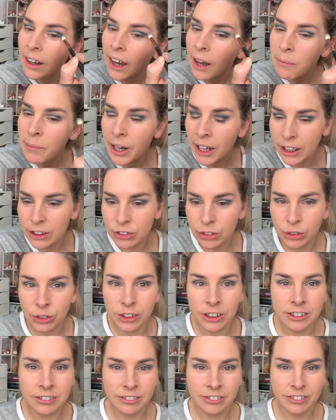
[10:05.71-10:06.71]
Am I
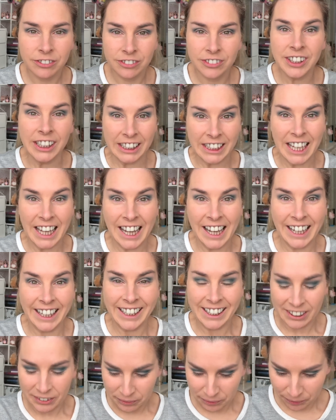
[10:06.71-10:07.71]
cruel? Aye.
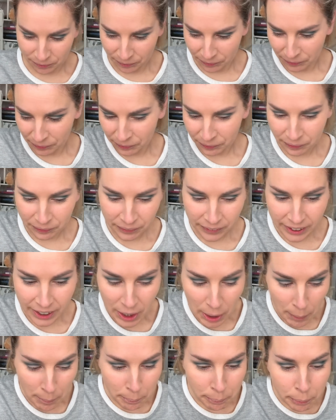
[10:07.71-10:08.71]

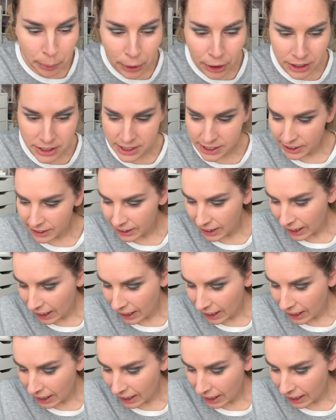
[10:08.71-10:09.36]
But